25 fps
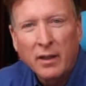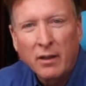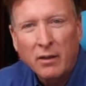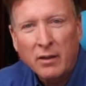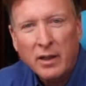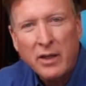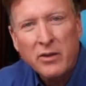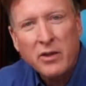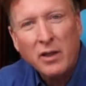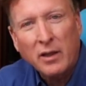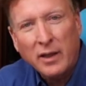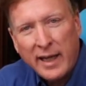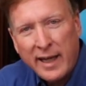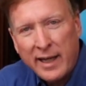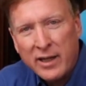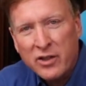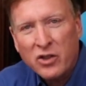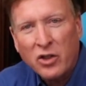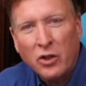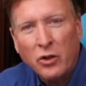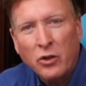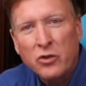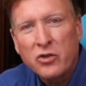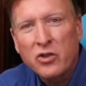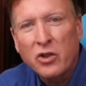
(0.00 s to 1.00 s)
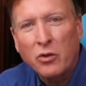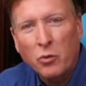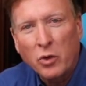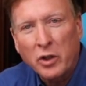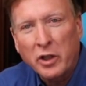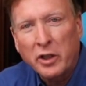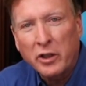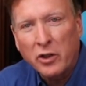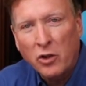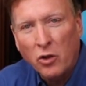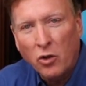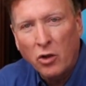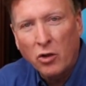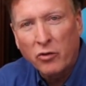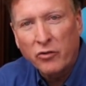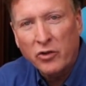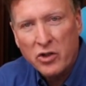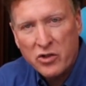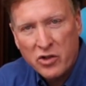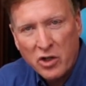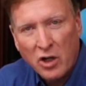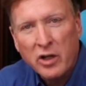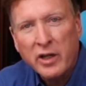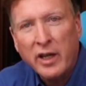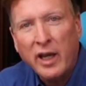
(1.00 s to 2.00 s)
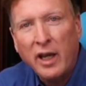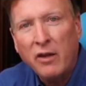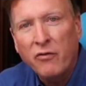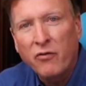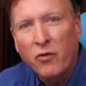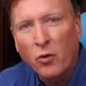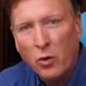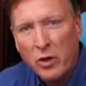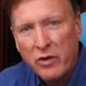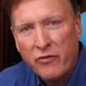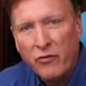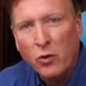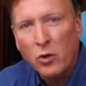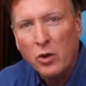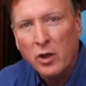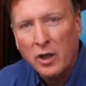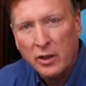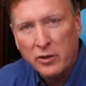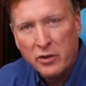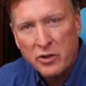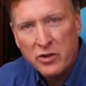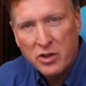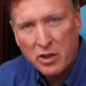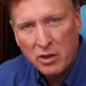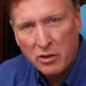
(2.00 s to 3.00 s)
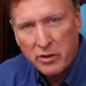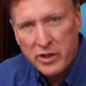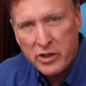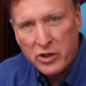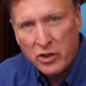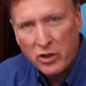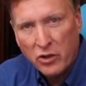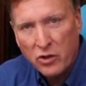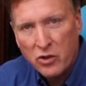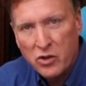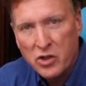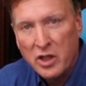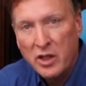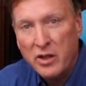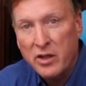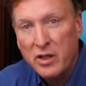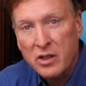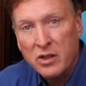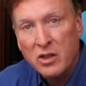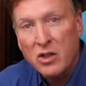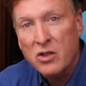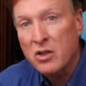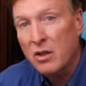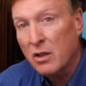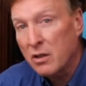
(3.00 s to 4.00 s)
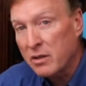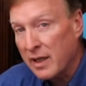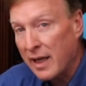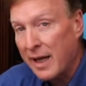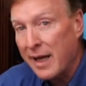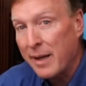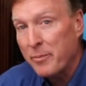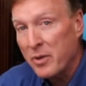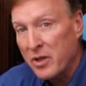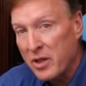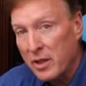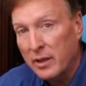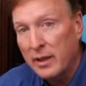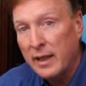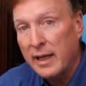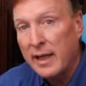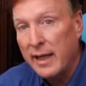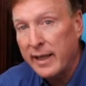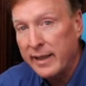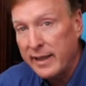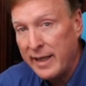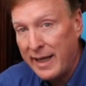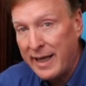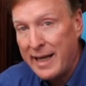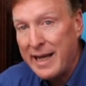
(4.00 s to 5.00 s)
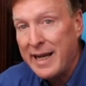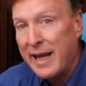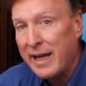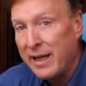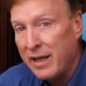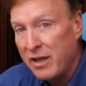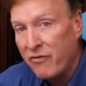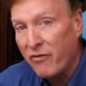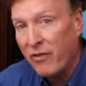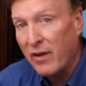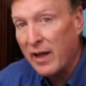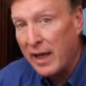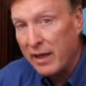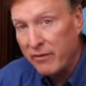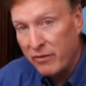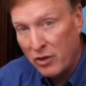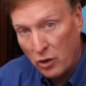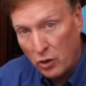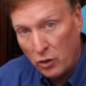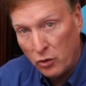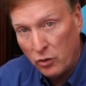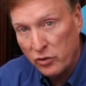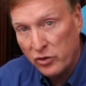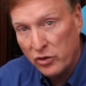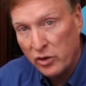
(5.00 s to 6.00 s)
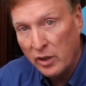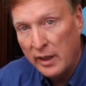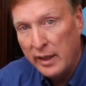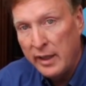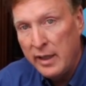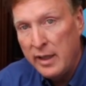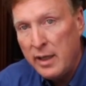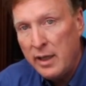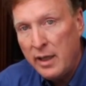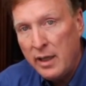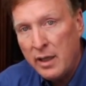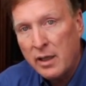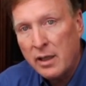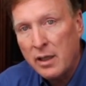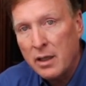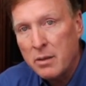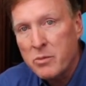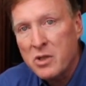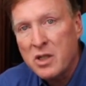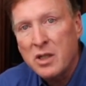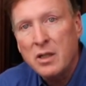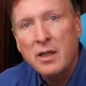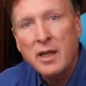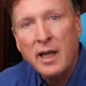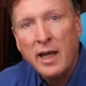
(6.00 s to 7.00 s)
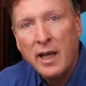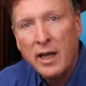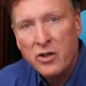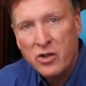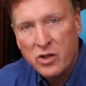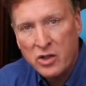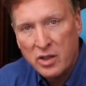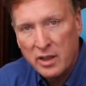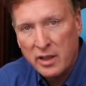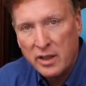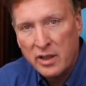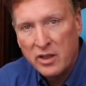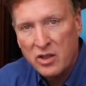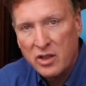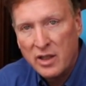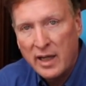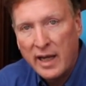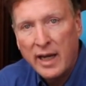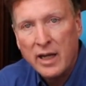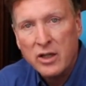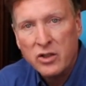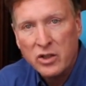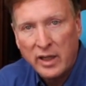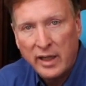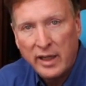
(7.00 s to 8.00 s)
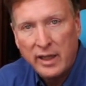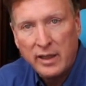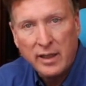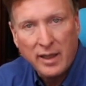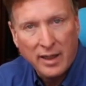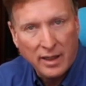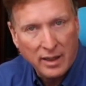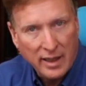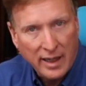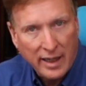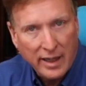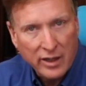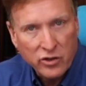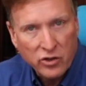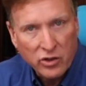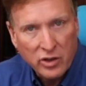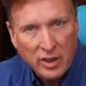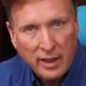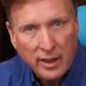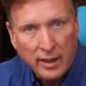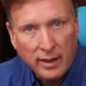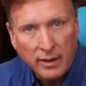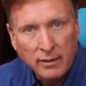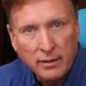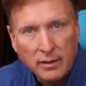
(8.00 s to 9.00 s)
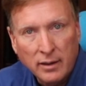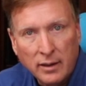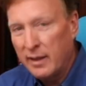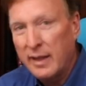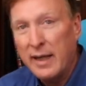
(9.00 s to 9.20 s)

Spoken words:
Okay, the last hose that we're going to go over is our K400 series hose, and this is our top of the line E85 hose. It comes in -6, -8, and -10.